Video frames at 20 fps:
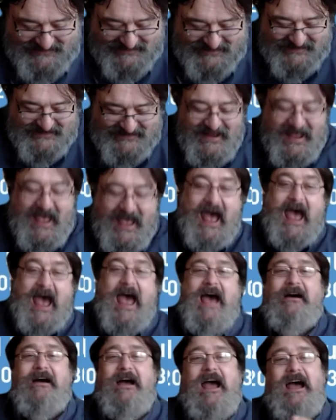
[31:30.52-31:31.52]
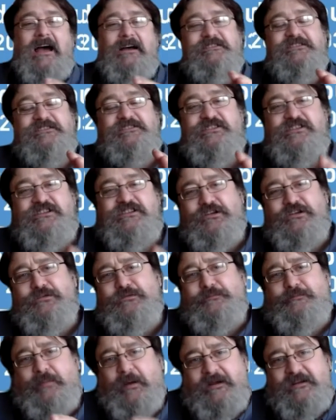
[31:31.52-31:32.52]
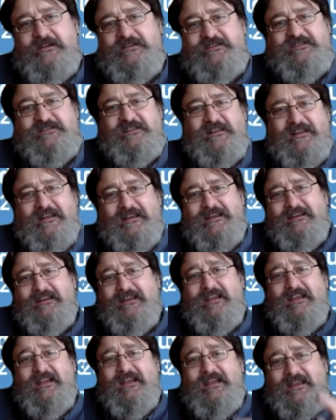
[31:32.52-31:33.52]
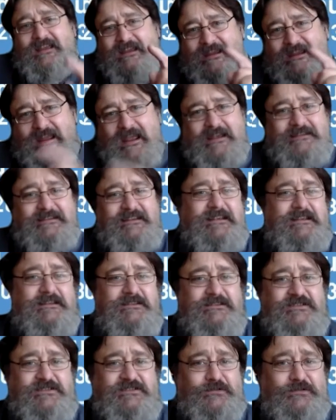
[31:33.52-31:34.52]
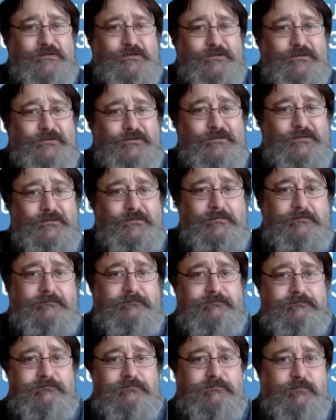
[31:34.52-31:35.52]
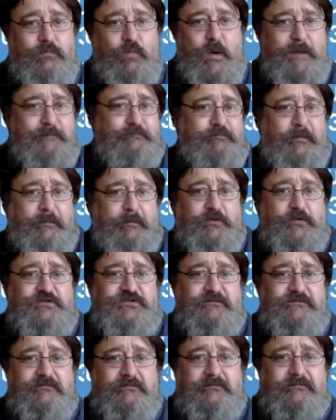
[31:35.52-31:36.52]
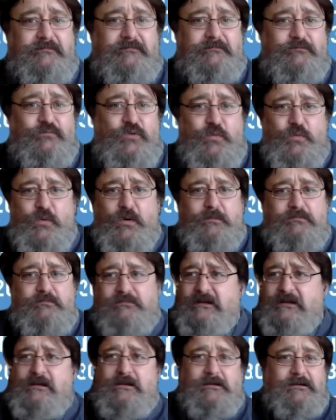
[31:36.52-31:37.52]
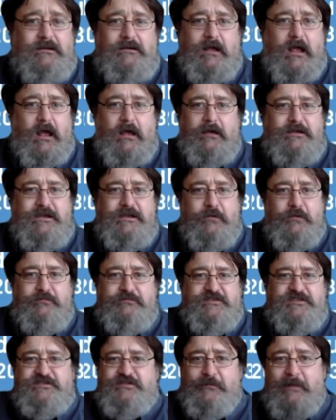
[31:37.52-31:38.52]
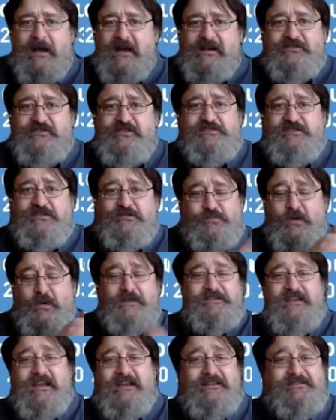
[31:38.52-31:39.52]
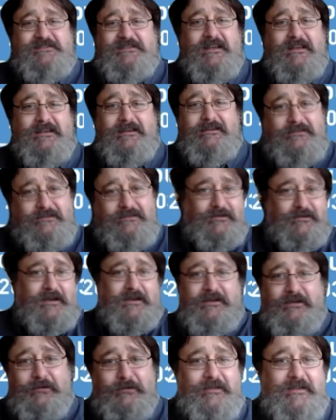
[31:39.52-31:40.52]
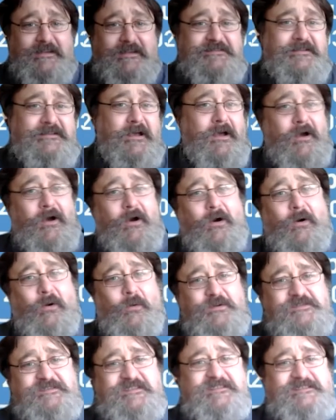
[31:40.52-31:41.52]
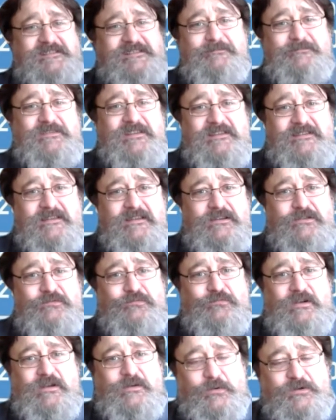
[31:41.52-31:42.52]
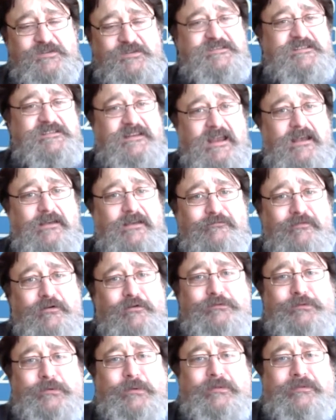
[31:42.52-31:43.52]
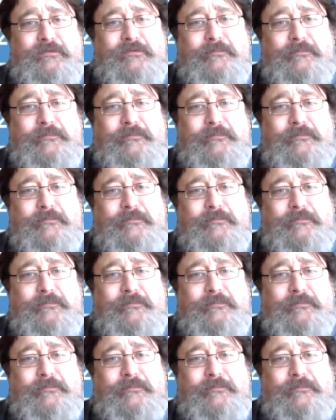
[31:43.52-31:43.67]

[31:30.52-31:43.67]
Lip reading: But anyway, how did you personally get into wind propulsion? What you know, did your managers just one day say you're going to do this, or was it something that you really wanted to get involved?